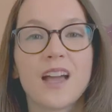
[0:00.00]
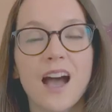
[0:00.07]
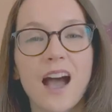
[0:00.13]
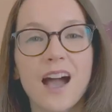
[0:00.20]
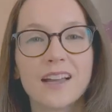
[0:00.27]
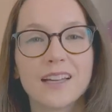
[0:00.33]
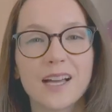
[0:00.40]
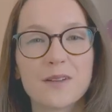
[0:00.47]

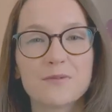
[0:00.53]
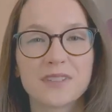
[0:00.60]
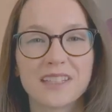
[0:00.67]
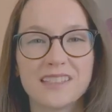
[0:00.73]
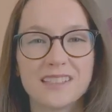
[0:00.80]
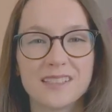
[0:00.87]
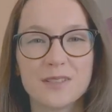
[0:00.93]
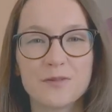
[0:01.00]
Hi, I'm
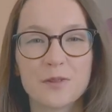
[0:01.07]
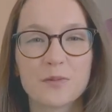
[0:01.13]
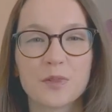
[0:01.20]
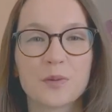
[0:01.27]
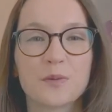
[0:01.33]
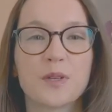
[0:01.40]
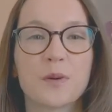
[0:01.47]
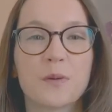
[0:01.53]
Lindsay from
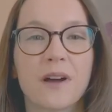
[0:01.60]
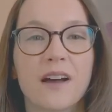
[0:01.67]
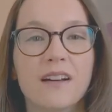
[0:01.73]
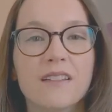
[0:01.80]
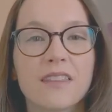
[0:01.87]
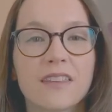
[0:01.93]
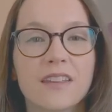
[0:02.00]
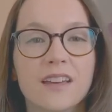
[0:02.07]
Lumino
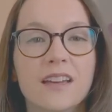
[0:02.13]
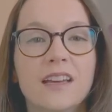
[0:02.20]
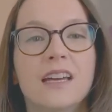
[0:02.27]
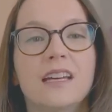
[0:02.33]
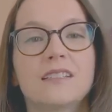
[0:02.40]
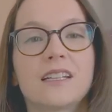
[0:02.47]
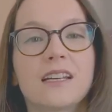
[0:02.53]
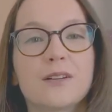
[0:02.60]
Health,
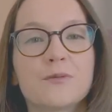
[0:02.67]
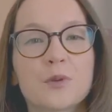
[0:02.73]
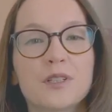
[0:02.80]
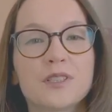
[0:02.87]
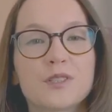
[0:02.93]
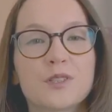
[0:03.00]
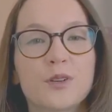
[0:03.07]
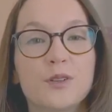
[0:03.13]
and today I'm going
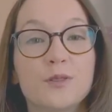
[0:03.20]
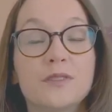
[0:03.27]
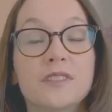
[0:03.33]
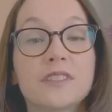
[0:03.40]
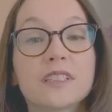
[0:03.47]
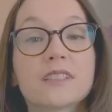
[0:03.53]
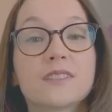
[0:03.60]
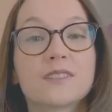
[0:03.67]
to show you
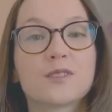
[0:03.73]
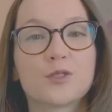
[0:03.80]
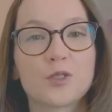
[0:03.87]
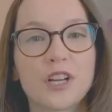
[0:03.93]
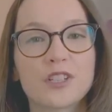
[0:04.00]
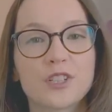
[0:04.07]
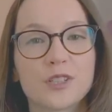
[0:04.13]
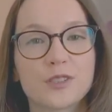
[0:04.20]
6
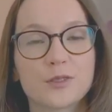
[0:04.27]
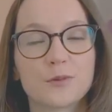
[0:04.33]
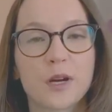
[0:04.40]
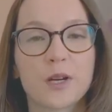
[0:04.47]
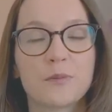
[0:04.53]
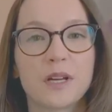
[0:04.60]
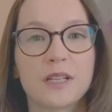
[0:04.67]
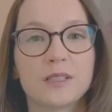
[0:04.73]
stretches
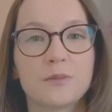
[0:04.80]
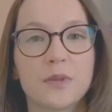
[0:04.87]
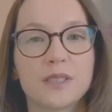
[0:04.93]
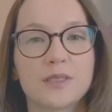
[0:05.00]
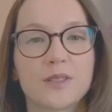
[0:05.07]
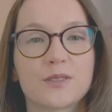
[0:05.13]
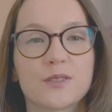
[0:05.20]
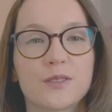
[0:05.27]
recommended by
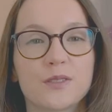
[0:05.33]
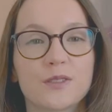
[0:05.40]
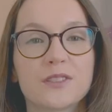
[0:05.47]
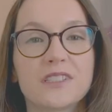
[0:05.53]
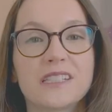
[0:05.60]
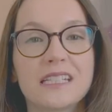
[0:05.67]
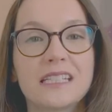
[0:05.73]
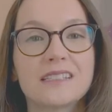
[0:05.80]
Dr.
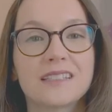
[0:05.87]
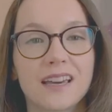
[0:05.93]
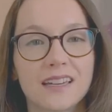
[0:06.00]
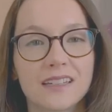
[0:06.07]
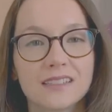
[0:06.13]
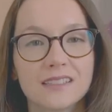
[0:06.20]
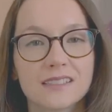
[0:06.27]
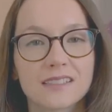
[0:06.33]
Christine
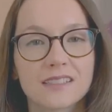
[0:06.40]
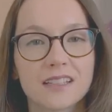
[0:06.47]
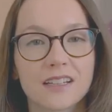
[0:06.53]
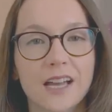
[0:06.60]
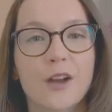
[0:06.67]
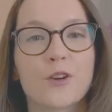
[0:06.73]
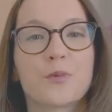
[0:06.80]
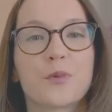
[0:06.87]
Lyons, a
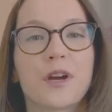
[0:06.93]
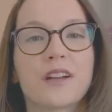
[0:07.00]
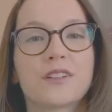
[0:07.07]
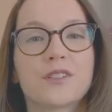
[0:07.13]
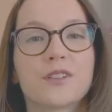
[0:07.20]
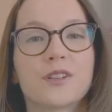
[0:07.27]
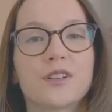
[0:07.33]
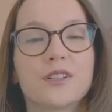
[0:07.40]

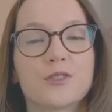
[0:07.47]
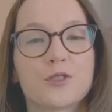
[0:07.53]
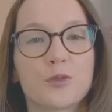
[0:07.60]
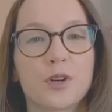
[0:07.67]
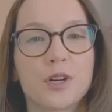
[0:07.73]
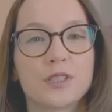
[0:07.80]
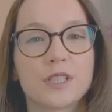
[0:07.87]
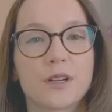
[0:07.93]
chiropractor in
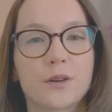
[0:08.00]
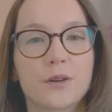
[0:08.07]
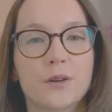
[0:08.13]
Toronto.